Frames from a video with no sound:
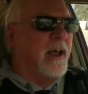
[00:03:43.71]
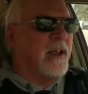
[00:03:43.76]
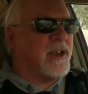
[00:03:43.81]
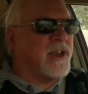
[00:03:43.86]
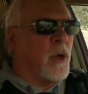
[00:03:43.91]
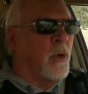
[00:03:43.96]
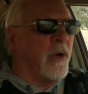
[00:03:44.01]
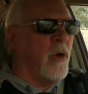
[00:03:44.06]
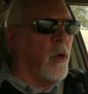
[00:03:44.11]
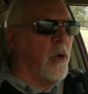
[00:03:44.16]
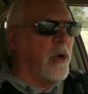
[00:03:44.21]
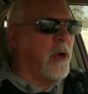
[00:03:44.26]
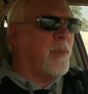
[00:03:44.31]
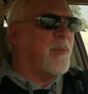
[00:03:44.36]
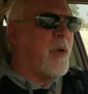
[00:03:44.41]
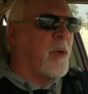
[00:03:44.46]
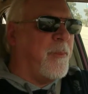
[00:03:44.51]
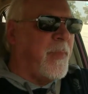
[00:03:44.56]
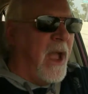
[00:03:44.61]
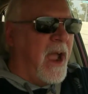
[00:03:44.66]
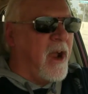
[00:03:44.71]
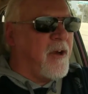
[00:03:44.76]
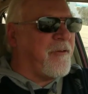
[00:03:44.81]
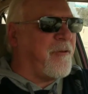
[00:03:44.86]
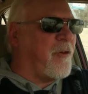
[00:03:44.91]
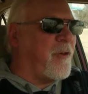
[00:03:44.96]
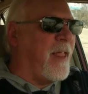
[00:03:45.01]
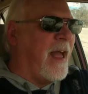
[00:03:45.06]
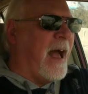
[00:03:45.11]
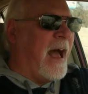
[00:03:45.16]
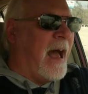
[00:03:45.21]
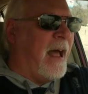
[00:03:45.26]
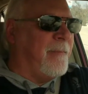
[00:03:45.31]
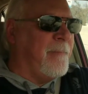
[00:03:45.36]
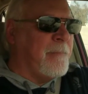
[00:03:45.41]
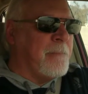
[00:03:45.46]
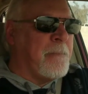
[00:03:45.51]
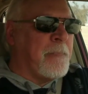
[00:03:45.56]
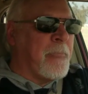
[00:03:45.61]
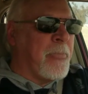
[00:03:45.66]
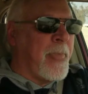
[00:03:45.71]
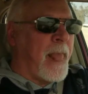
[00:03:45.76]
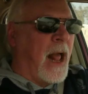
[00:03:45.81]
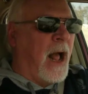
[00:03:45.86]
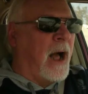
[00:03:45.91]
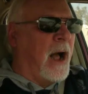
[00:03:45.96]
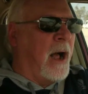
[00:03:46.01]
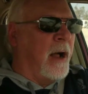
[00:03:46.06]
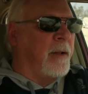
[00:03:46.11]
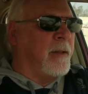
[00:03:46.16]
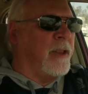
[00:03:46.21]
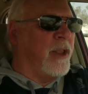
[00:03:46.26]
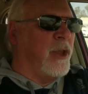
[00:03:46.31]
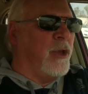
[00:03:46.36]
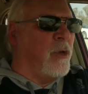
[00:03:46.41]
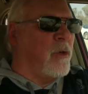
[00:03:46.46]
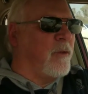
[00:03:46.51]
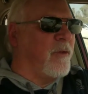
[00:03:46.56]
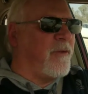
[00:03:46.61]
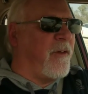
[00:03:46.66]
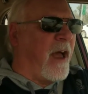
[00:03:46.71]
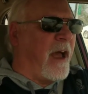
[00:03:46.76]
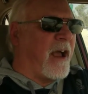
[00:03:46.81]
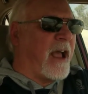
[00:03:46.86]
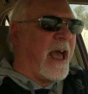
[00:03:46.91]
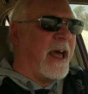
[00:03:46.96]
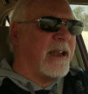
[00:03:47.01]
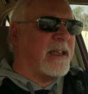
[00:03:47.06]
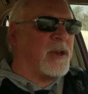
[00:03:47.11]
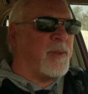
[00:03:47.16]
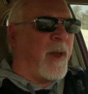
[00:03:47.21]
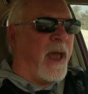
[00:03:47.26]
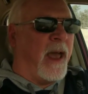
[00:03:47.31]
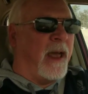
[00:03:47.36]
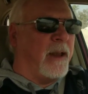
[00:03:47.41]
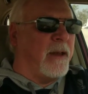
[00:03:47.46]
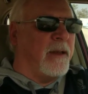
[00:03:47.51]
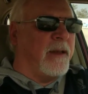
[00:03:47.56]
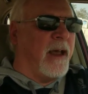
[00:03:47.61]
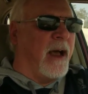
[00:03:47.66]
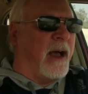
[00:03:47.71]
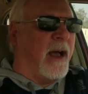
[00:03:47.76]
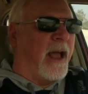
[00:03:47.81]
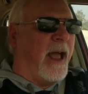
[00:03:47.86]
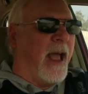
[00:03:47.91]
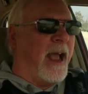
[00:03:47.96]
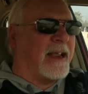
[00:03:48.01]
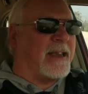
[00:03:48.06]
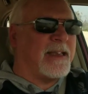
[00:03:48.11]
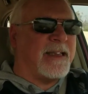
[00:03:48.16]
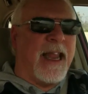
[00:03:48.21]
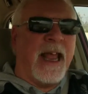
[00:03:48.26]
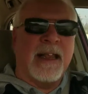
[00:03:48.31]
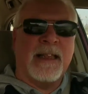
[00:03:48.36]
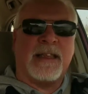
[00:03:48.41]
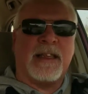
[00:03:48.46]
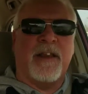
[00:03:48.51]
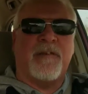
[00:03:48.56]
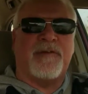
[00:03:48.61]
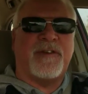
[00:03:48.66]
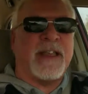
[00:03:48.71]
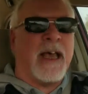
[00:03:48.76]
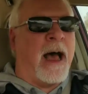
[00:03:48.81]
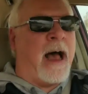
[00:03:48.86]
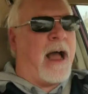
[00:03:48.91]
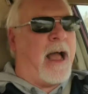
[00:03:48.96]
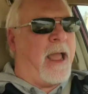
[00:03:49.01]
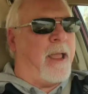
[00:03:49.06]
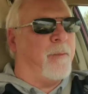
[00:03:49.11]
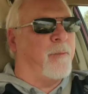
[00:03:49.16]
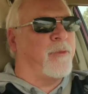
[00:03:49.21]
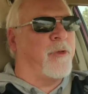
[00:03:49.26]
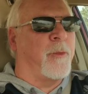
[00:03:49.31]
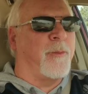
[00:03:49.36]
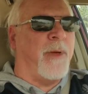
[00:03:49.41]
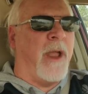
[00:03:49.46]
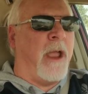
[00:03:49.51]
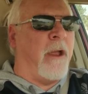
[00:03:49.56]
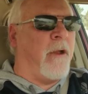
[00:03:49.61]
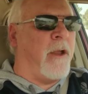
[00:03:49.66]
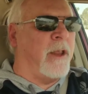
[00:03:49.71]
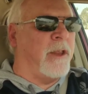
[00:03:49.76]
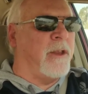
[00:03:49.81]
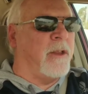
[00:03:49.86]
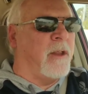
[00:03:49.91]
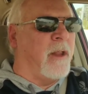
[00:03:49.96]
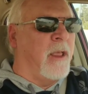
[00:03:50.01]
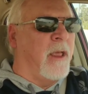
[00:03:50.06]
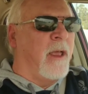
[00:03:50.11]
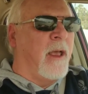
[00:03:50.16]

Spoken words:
So in order to prepare for that, you've got to spend extensive time preparing